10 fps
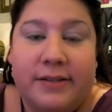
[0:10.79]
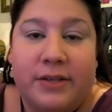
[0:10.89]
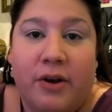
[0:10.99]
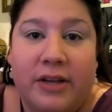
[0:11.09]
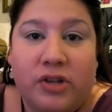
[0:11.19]

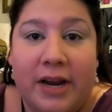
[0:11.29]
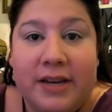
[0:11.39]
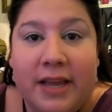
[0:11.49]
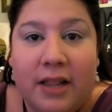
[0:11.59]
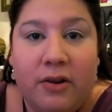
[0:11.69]
So I tried
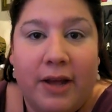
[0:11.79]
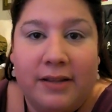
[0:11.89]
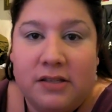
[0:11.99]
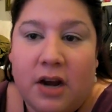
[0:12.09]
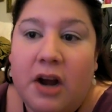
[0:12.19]
to get a little
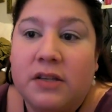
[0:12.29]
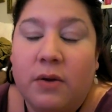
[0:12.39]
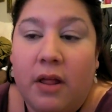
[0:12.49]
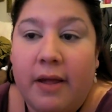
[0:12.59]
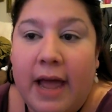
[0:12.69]
head start.
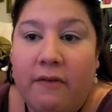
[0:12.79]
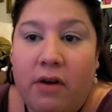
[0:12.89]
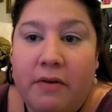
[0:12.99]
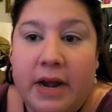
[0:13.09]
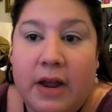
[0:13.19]
So all I have
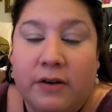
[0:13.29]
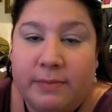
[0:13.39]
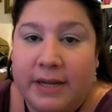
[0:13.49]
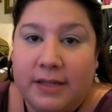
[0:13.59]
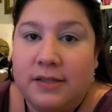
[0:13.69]
on right now is
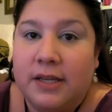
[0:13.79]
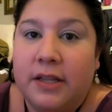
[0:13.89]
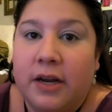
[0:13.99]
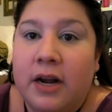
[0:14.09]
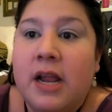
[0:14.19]
my
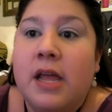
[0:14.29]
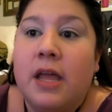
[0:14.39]
concealer,